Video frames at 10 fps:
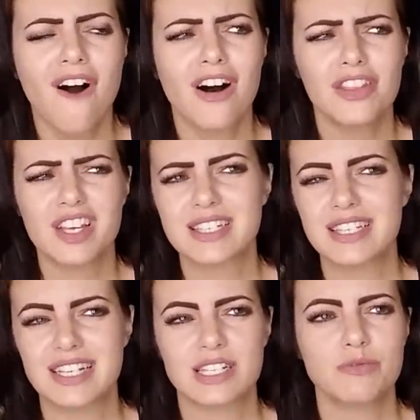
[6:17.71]
All these
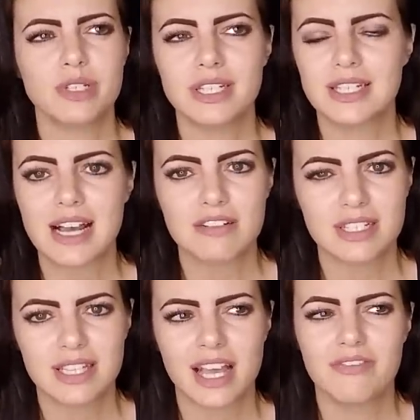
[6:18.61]
things, it really
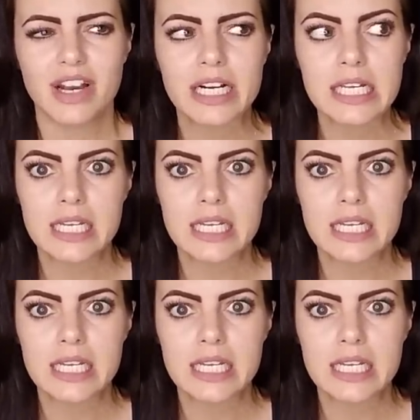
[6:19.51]
sounded like very